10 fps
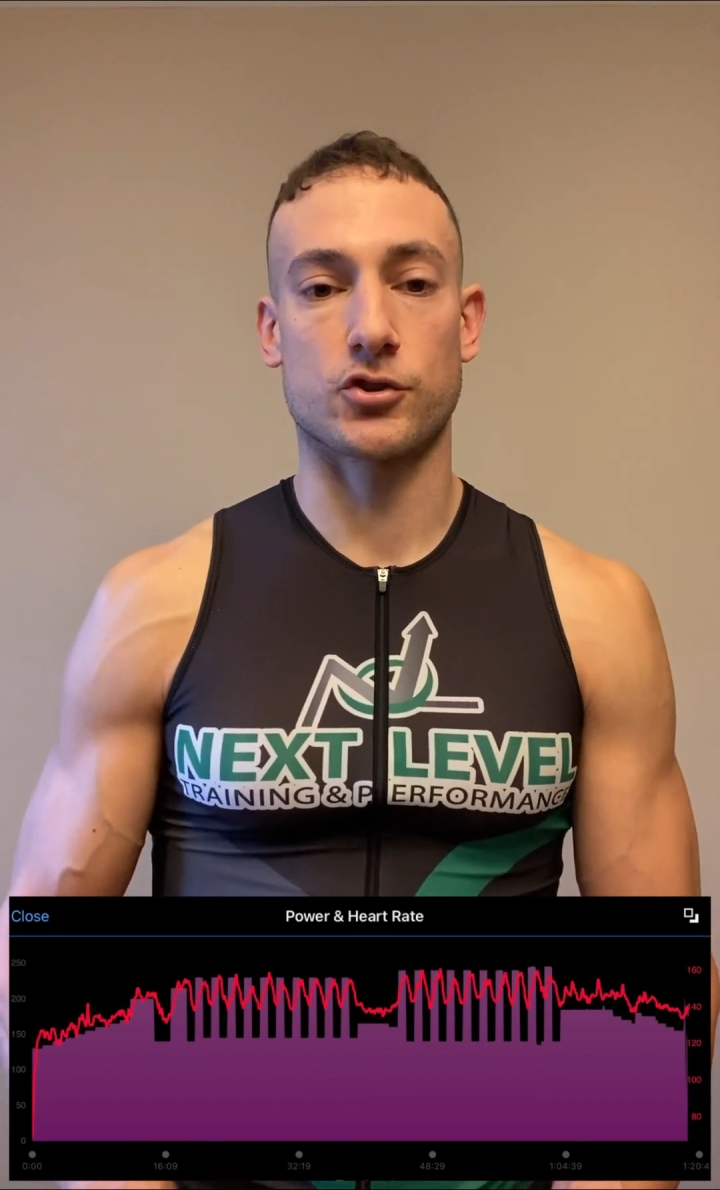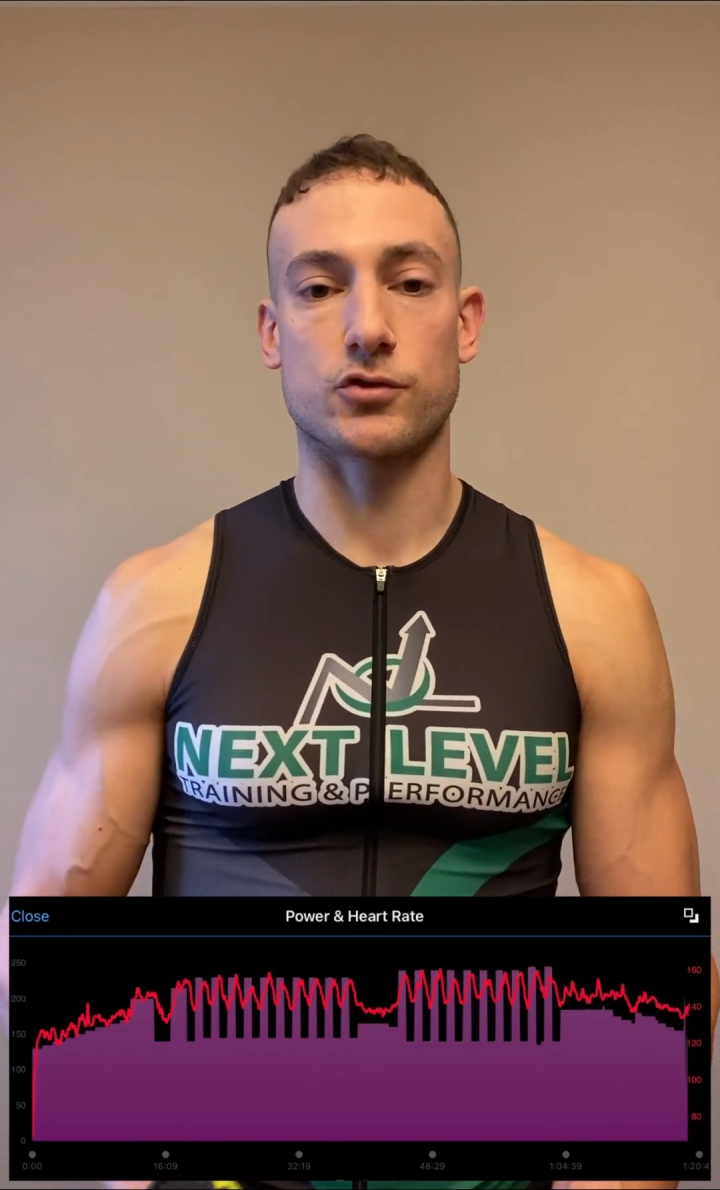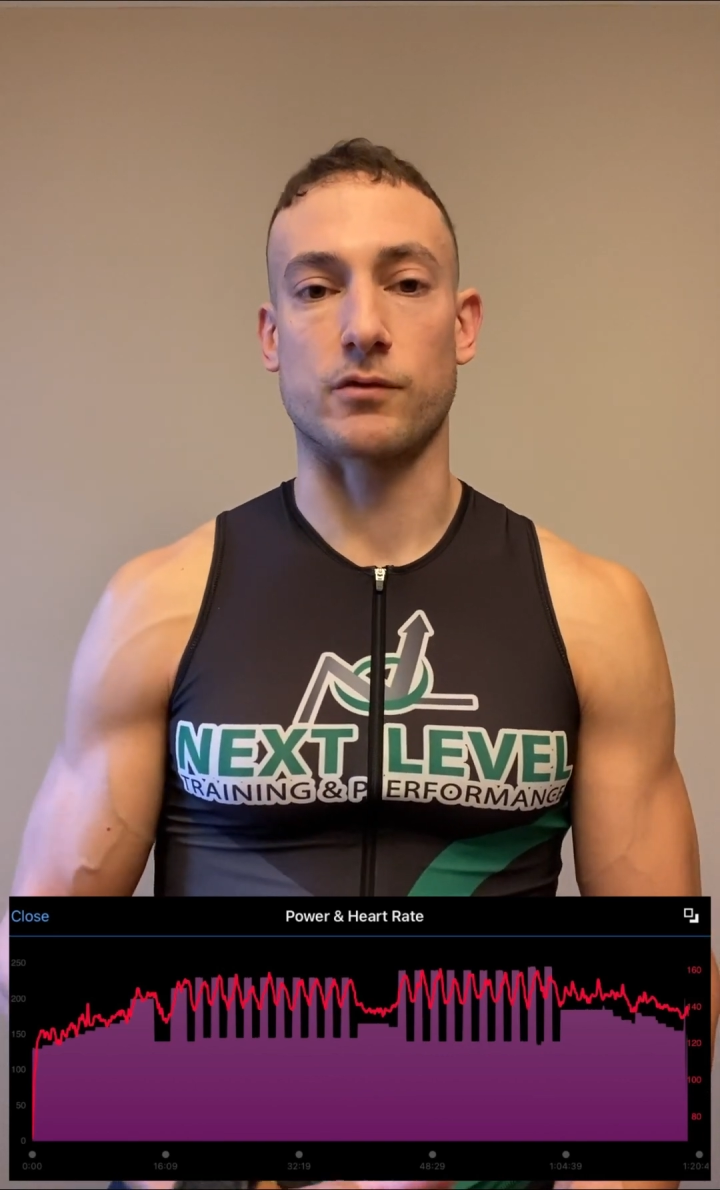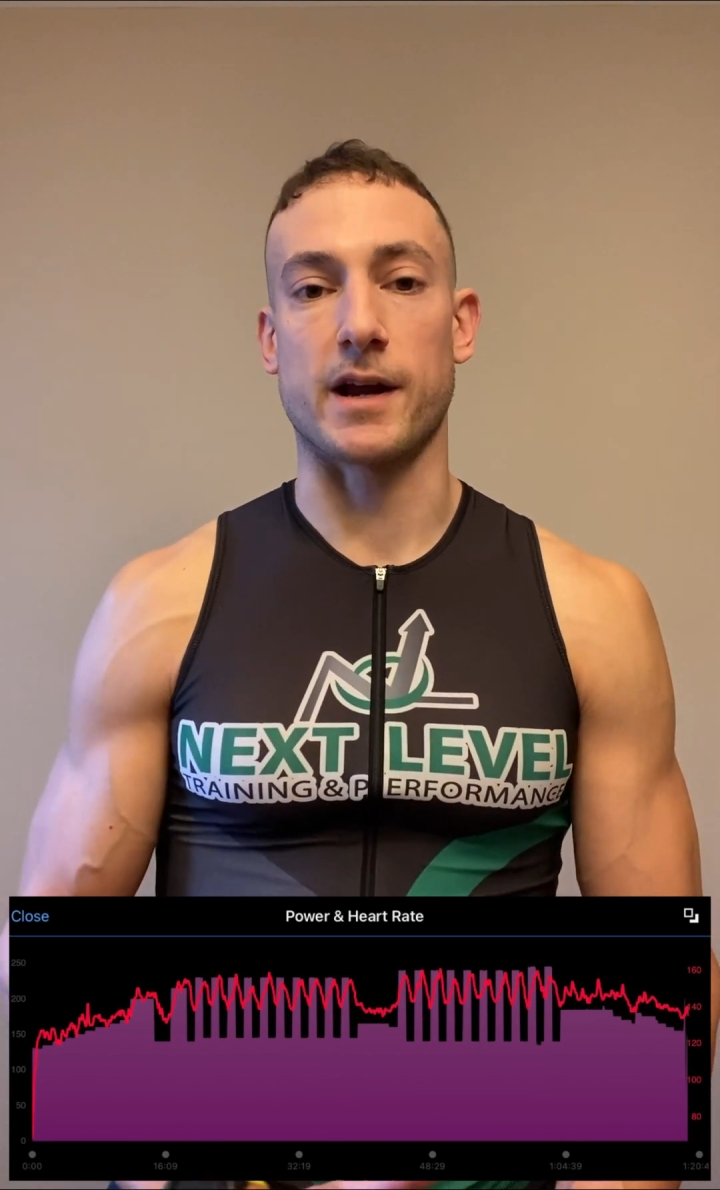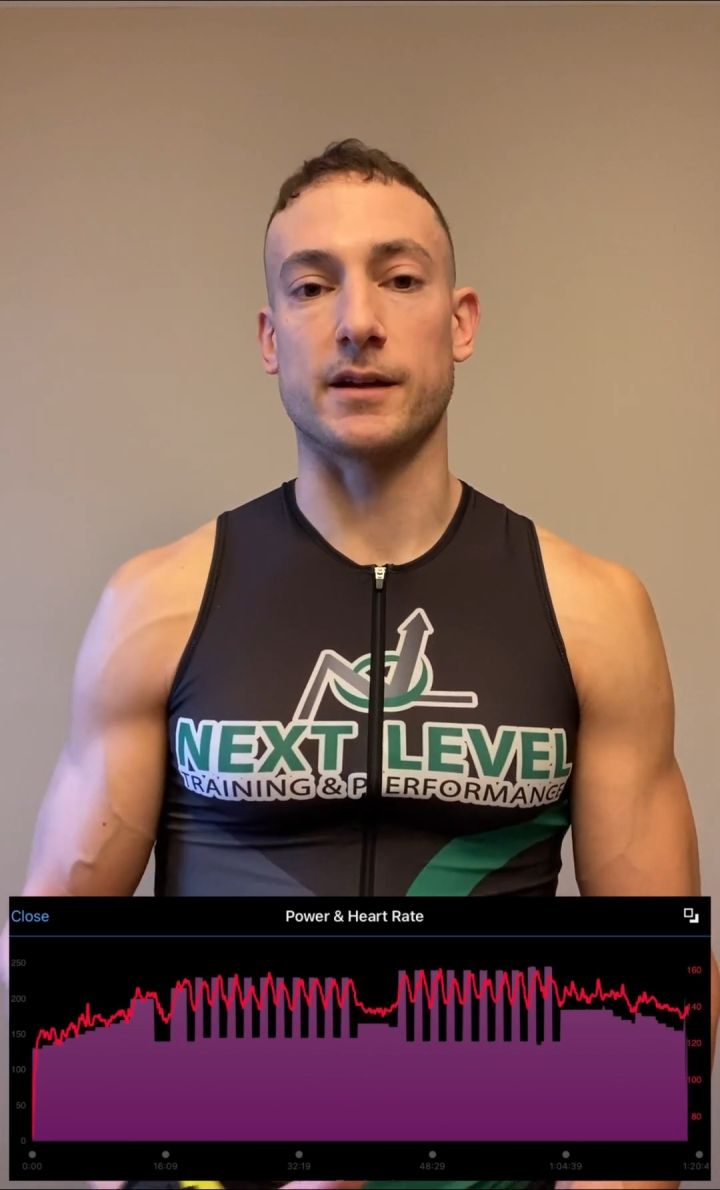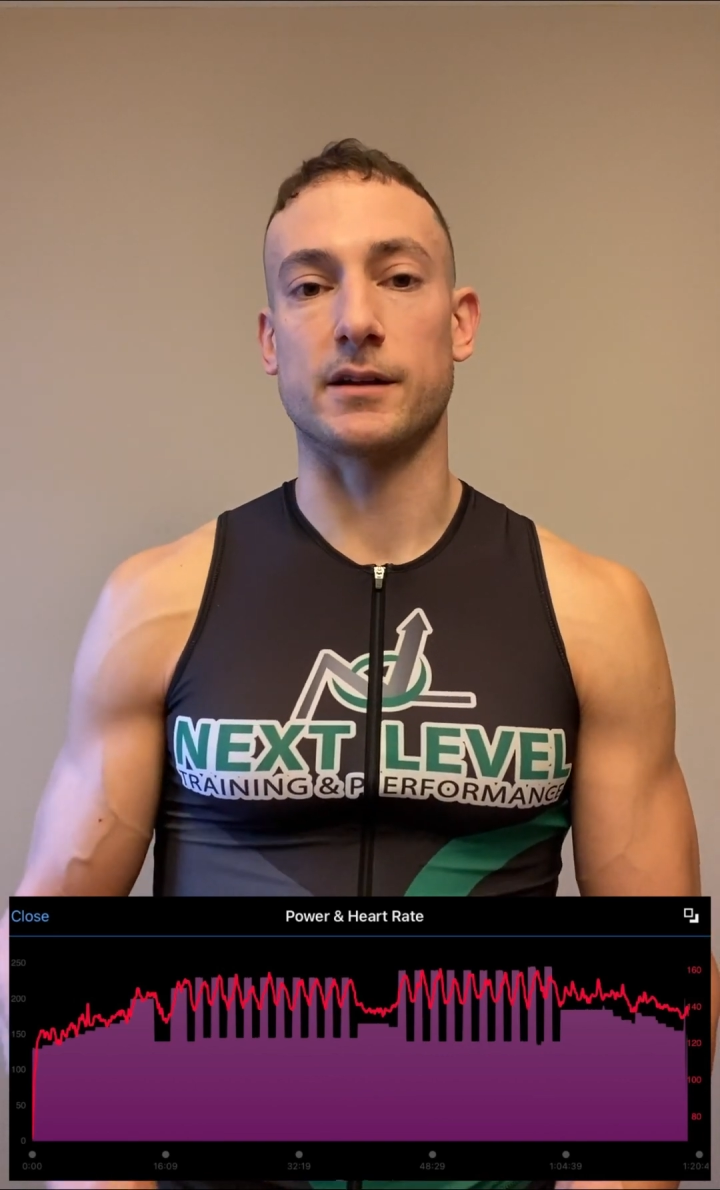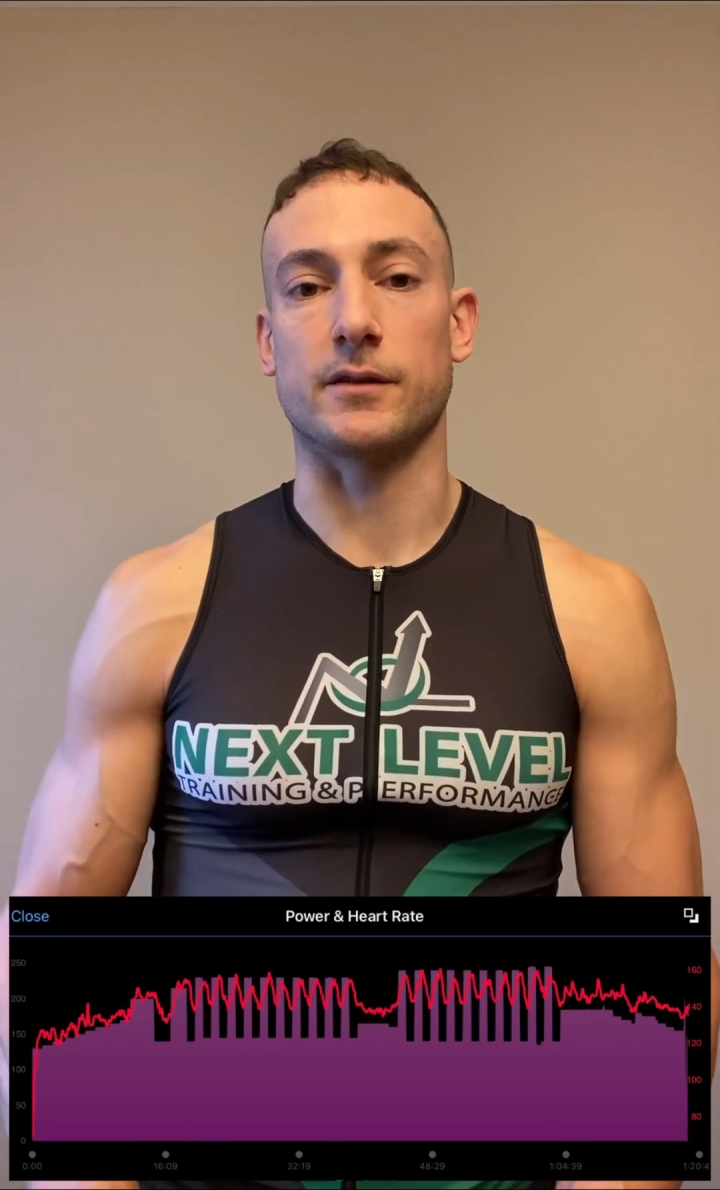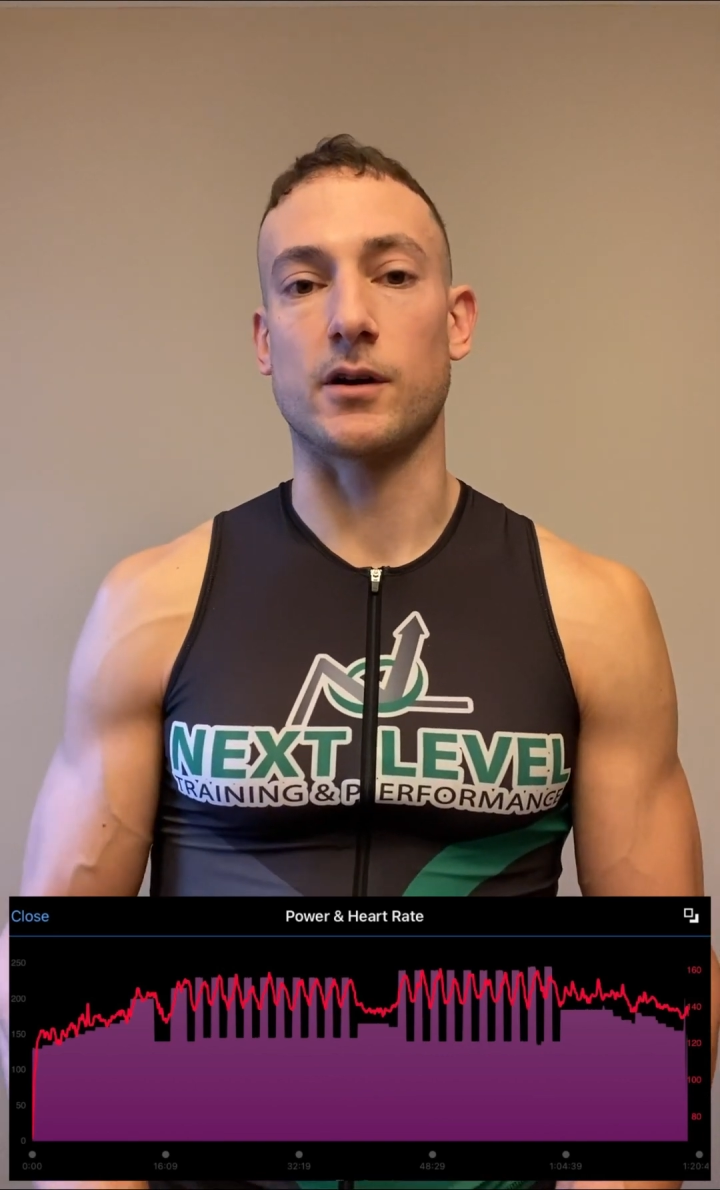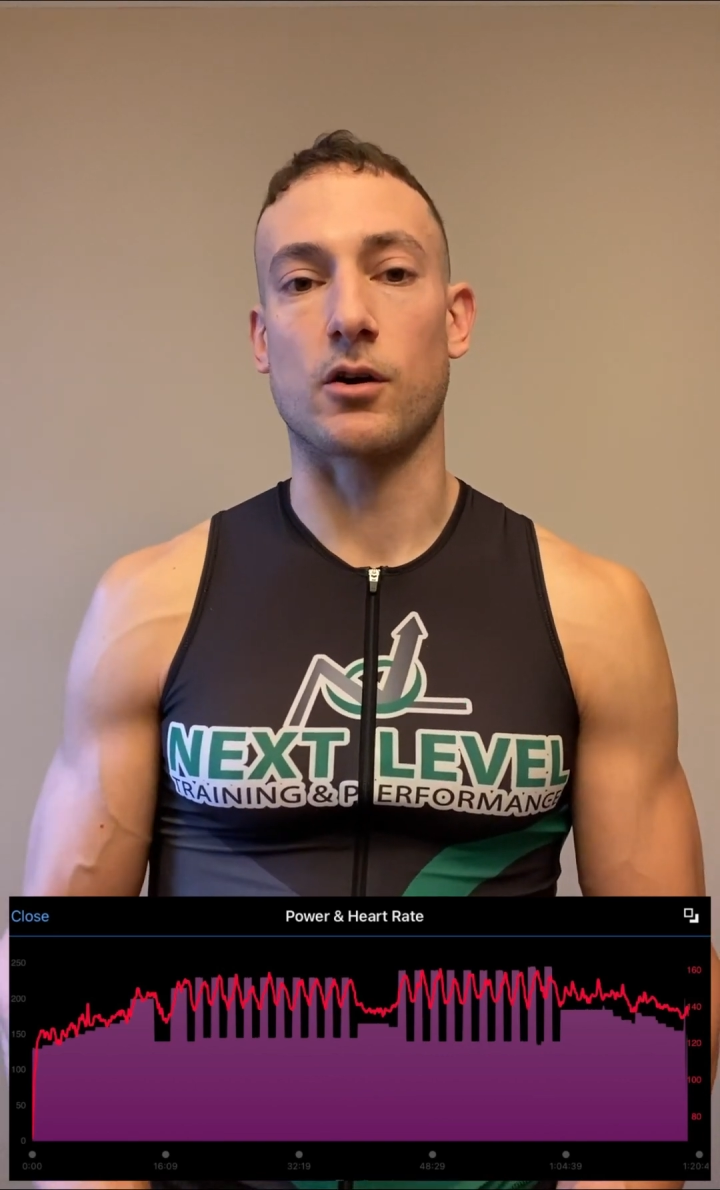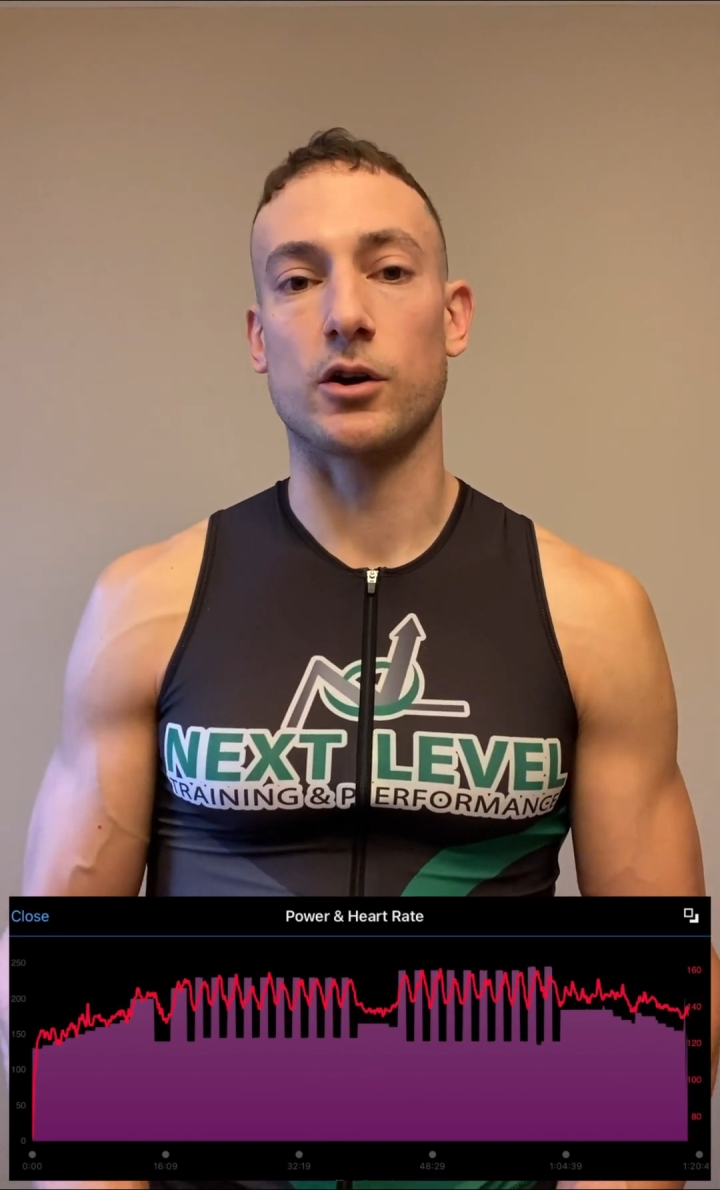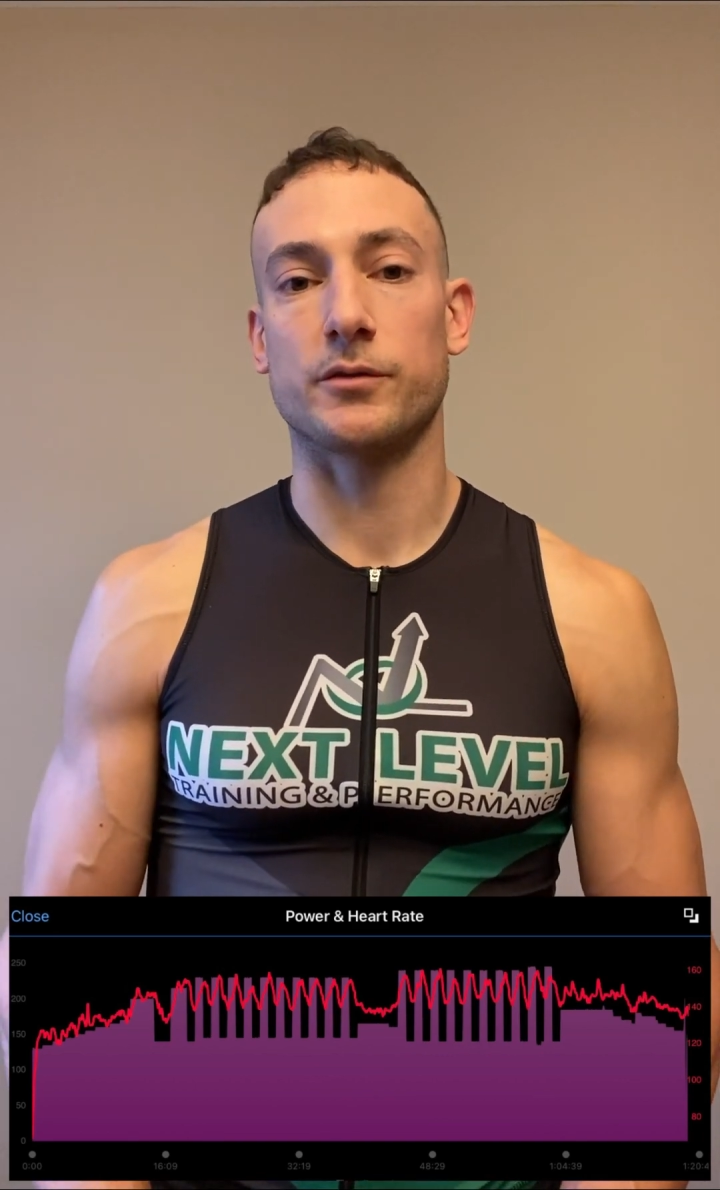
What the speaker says: trend in the heart